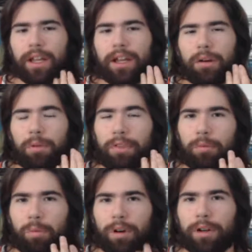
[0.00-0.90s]
With
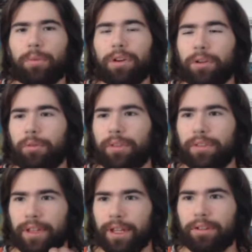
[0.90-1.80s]
what I'm working with
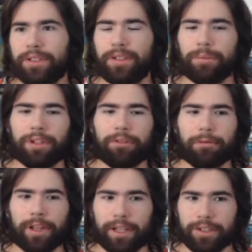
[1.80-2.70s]
now, it seems like
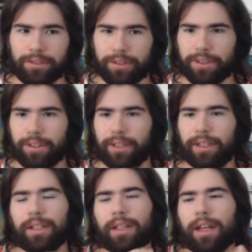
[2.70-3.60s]
reactions, like
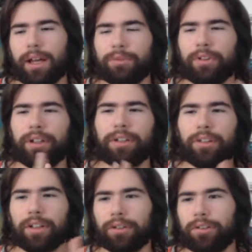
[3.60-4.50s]
I'm trying
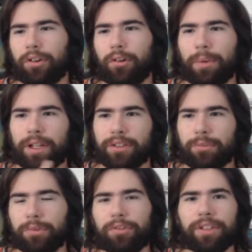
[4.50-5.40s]
to go back to
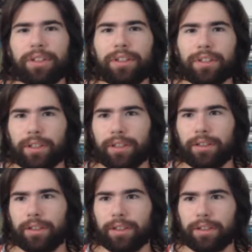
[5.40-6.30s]
movies and
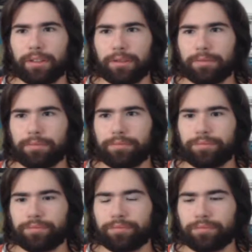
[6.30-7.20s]
like
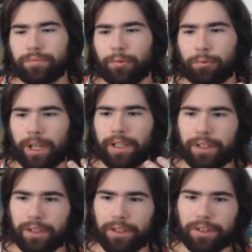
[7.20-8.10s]

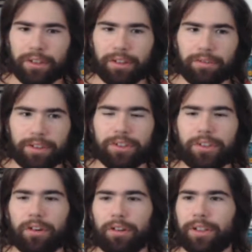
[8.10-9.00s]
rankings and stuff. It's just
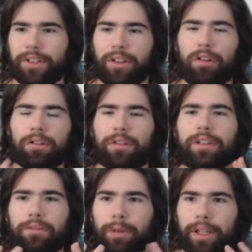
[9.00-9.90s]
hard because all
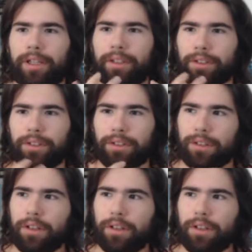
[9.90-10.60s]
the rankings